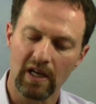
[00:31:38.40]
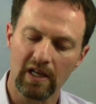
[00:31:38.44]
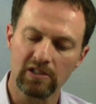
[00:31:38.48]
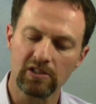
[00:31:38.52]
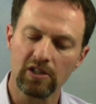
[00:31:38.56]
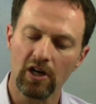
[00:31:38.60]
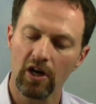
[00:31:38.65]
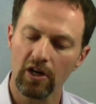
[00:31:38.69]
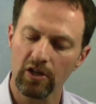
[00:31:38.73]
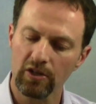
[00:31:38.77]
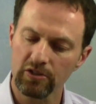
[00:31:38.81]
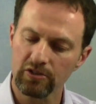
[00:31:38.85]
and
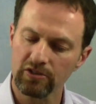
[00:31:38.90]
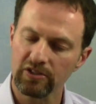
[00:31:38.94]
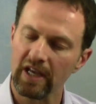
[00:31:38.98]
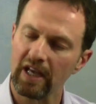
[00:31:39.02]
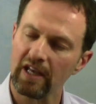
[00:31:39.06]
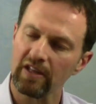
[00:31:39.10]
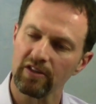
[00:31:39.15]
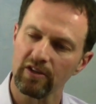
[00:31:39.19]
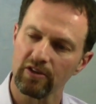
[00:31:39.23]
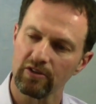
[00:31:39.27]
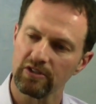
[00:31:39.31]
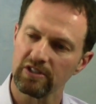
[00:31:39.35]
to
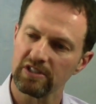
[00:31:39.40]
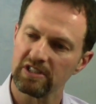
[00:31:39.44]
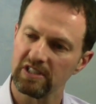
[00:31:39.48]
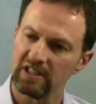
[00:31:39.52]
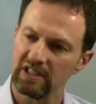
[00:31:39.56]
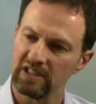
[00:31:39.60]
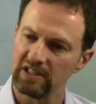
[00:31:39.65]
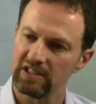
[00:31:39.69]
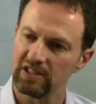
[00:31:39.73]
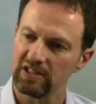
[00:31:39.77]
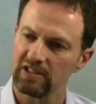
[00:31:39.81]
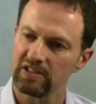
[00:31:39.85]
understand their
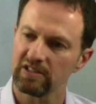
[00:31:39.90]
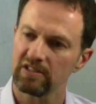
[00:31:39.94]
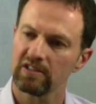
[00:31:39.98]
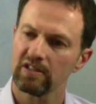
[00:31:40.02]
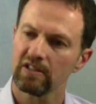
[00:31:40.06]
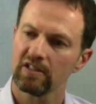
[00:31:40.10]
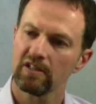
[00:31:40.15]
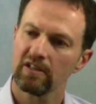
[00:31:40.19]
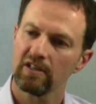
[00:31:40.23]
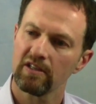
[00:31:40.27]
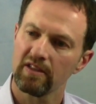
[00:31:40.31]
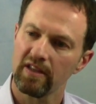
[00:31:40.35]
diseases
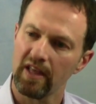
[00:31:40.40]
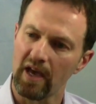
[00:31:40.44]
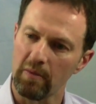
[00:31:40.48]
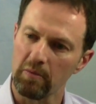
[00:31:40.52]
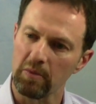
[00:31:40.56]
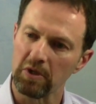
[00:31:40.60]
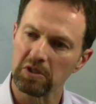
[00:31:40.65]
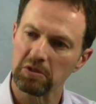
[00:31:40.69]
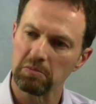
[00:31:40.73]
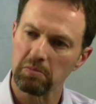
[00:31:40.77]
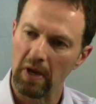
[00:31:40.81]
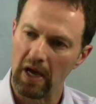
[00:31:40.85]
that
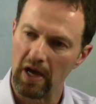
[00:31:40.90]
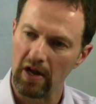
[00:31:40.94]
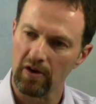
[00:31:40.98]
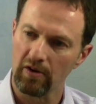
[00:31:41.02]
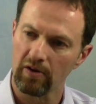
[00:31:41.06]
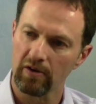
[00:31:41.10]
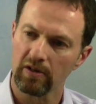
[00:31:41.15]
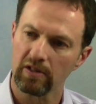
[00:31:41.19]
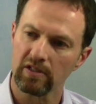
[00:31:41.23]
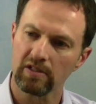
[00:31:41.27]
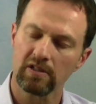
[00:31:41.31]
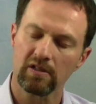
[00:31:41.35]
much
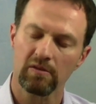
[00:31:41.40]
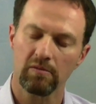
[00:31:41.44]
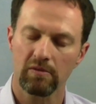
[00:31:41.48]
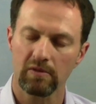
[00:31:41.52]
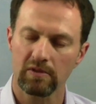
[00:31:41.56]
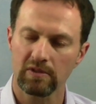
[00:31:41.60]
better, and